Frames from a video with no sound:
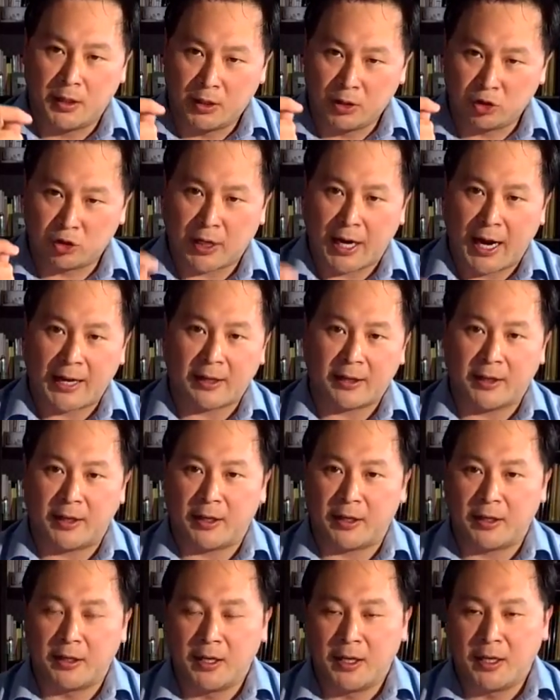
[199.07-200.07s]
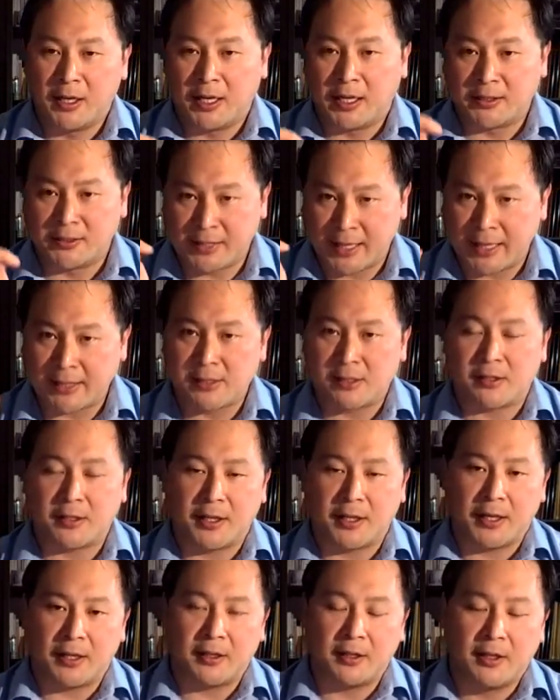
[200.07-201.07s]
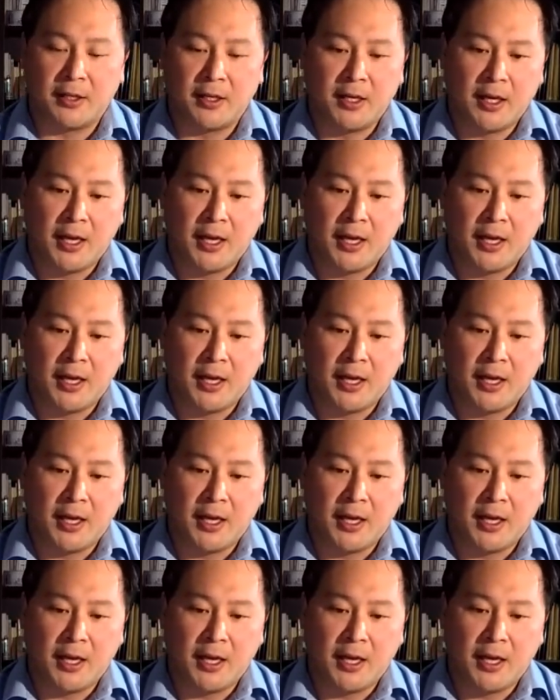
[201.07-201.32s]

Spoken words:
tracking, attesting,